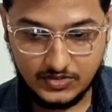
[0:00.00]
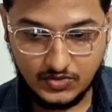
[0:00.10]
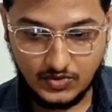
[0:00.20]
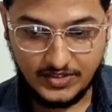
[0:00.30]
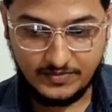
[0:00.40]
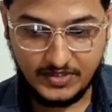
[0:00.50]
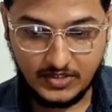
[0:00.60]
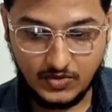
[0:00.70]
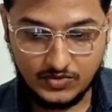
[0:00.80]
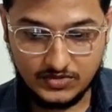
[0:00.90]
so let
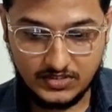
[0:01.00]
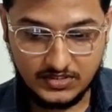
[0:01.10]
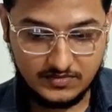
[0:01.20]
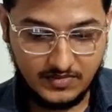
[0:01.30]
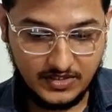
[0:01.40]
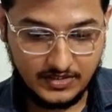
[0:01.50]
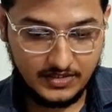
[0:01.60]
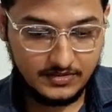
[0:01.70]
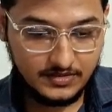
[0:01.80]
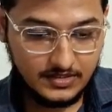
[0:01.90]
me close this
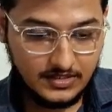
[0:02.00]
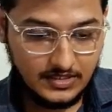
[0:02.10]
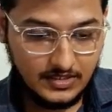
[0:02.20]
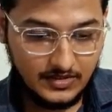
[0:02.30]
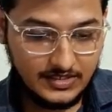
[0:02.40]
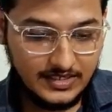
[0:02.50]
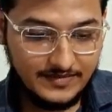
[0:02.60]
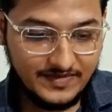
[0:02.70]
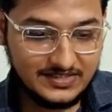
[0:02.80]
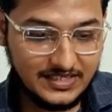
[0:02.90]
marker. On the
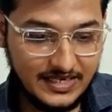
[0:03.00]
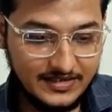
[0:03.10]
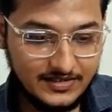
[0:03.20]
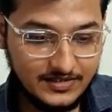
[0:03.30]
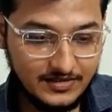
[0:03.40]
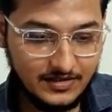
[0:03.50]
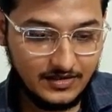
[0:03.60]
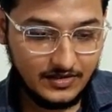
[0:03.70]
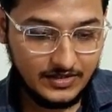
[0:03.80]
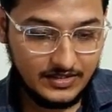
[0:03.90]
left hand side
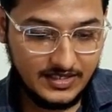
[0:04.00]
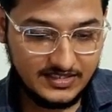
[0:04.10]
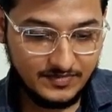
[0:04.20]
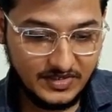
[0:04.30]
uh, he has